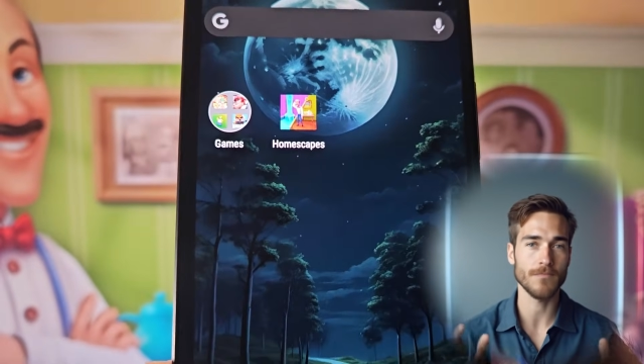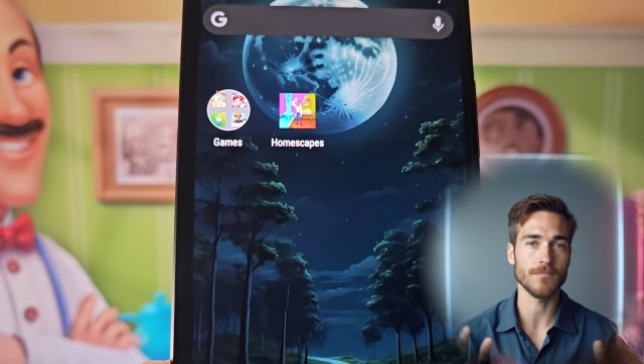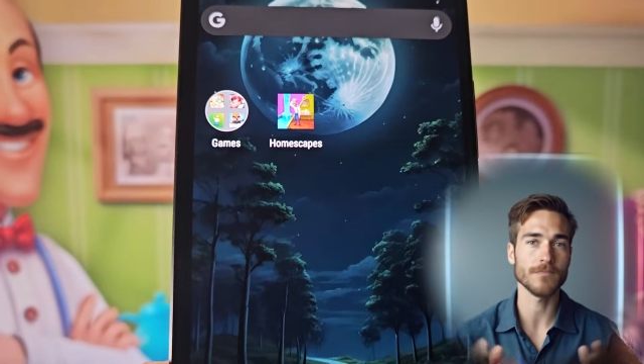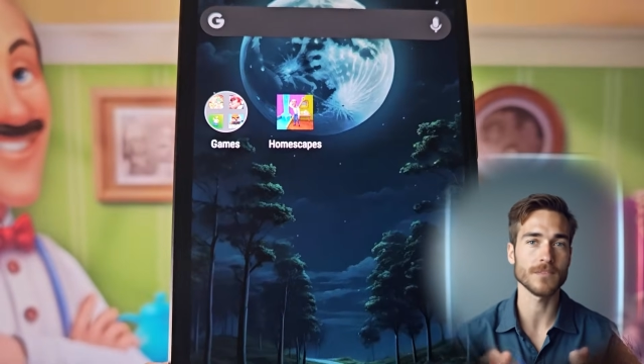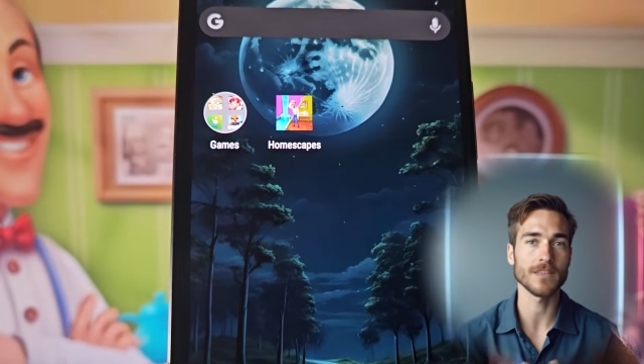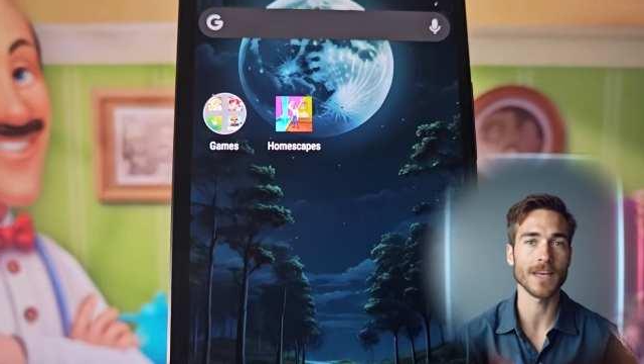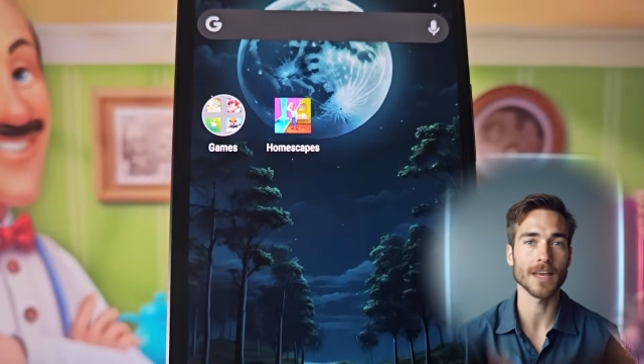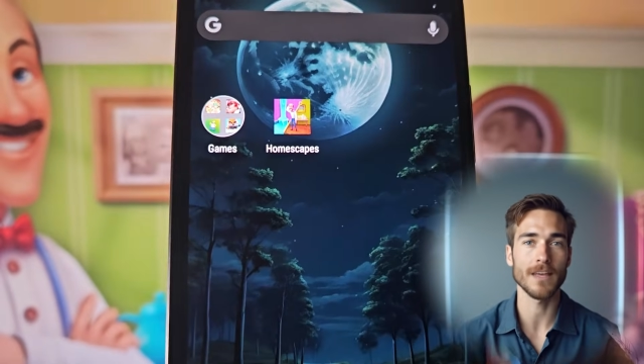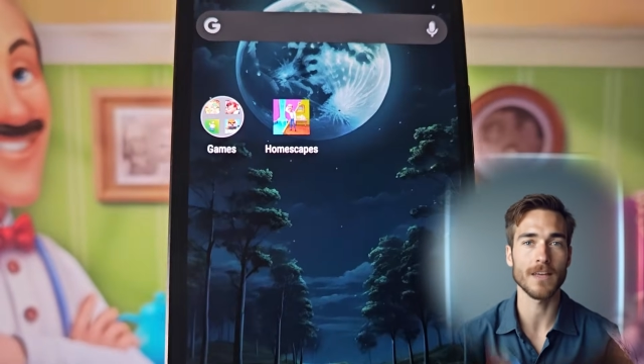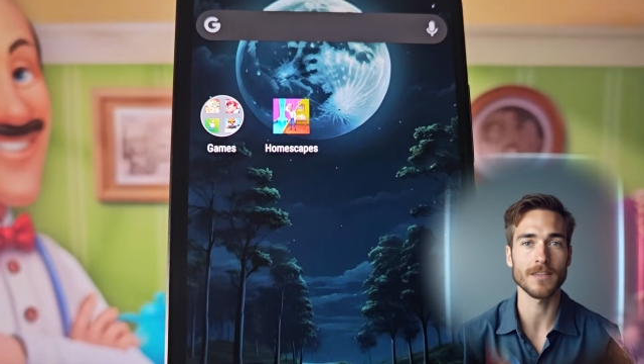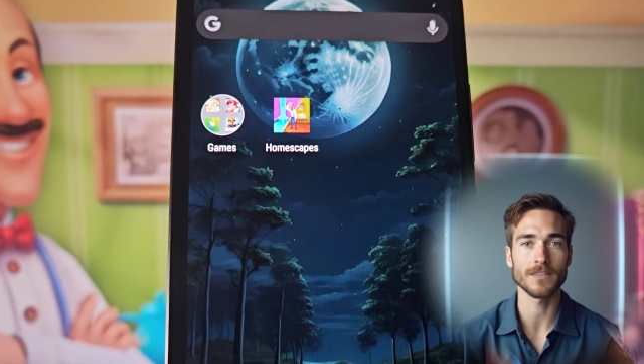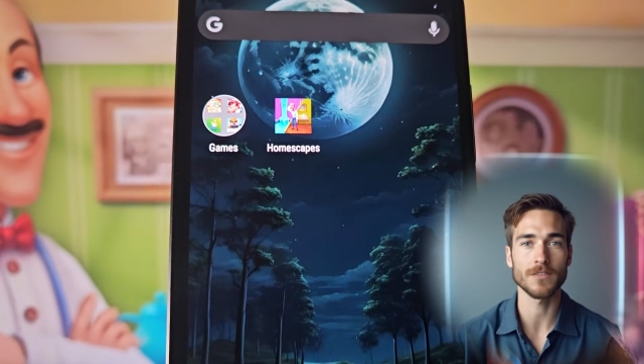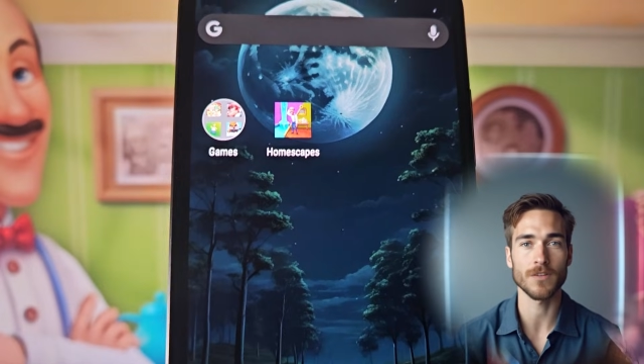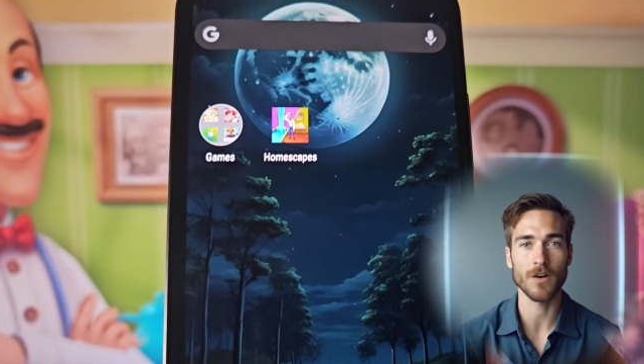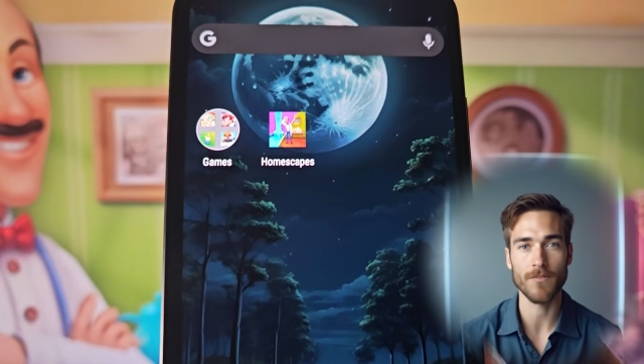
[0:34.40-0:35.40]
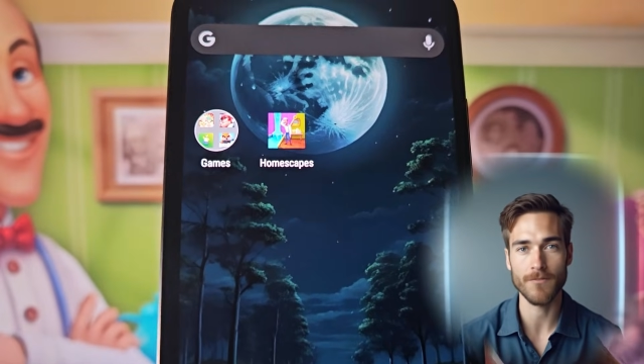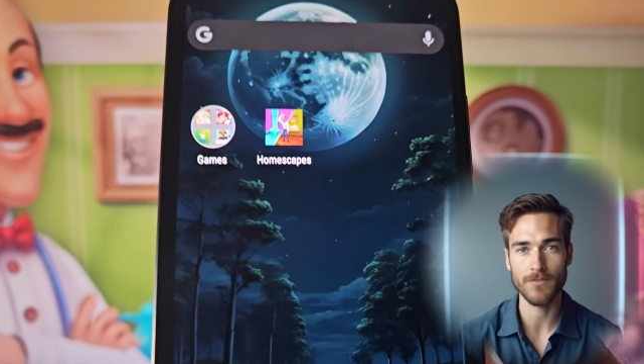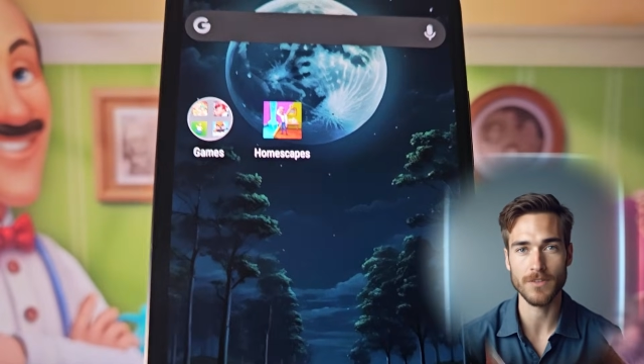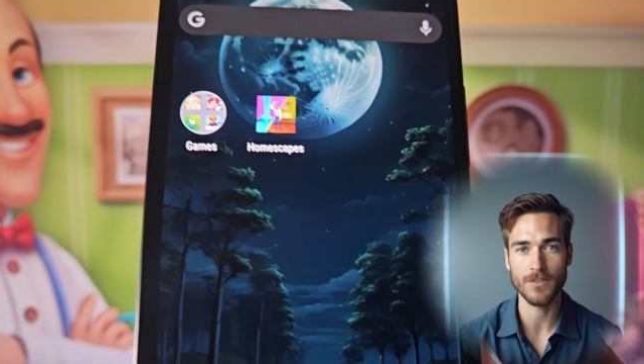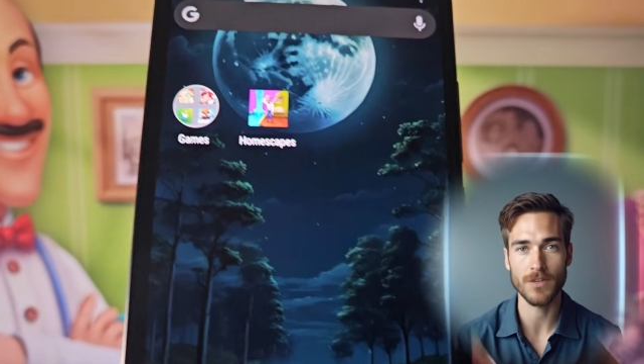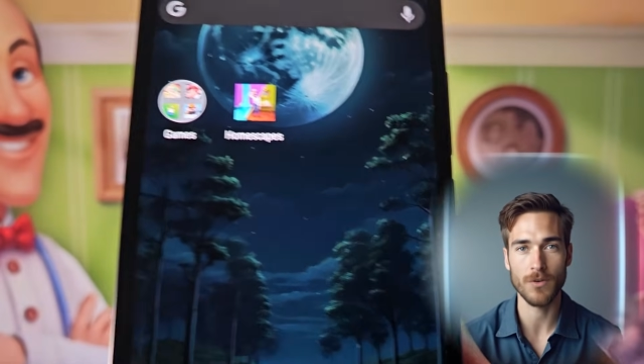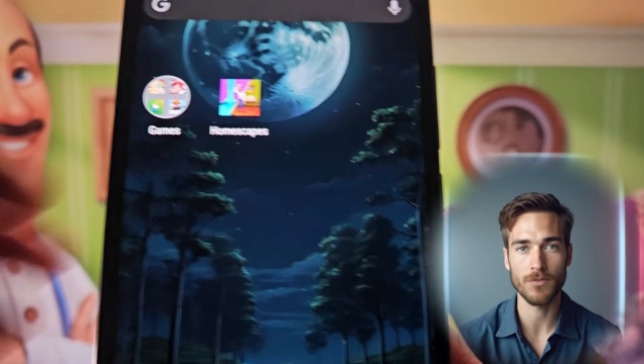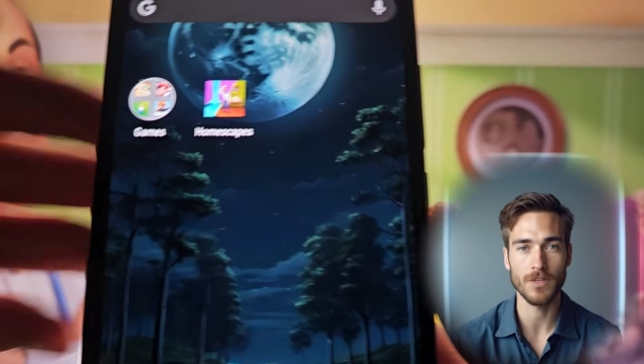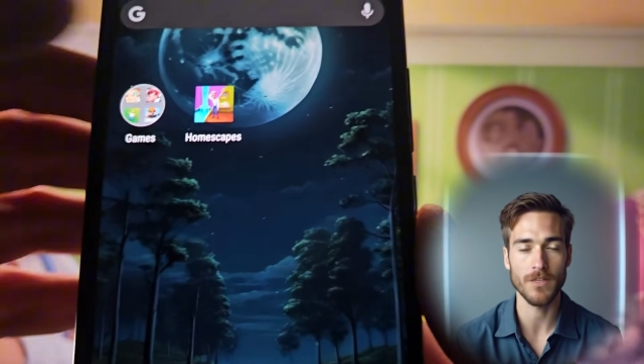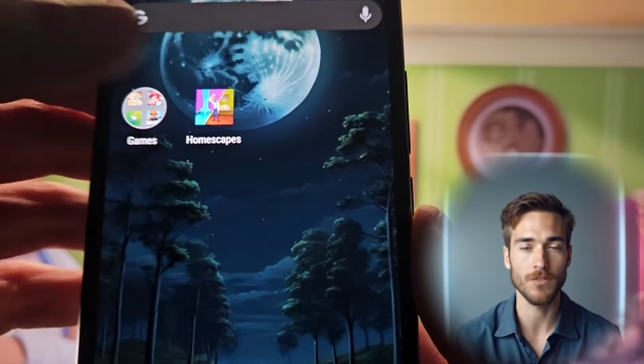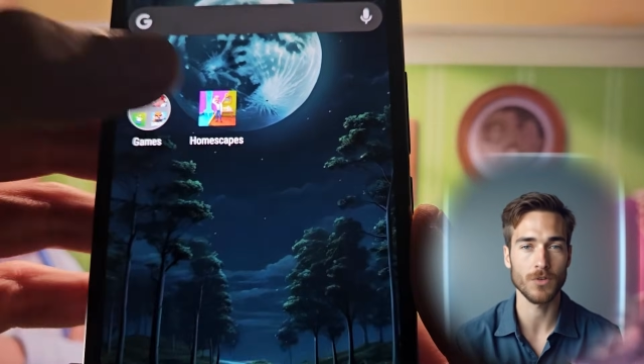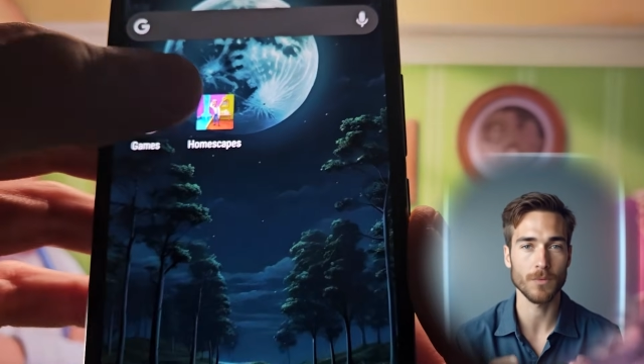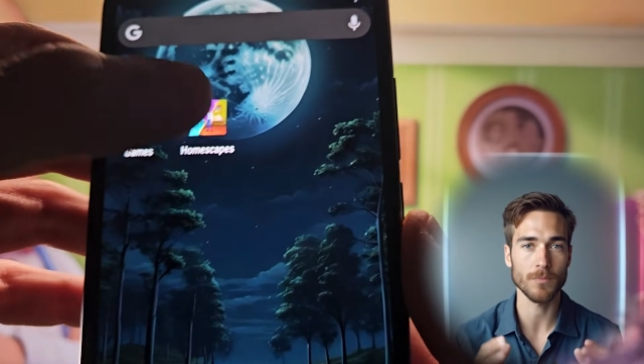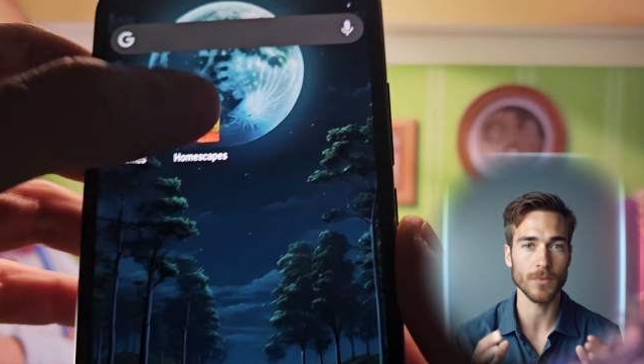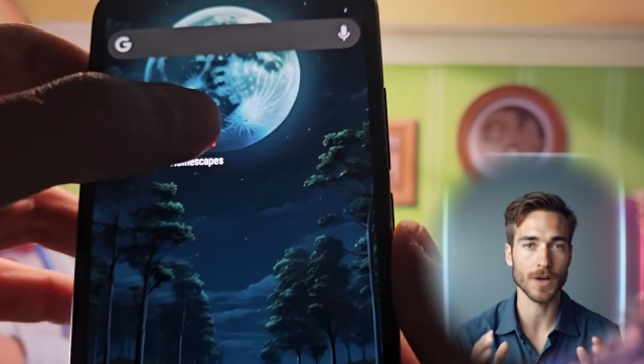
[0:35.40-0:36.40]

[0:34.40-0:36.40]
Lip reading: To kick things off, you'll need your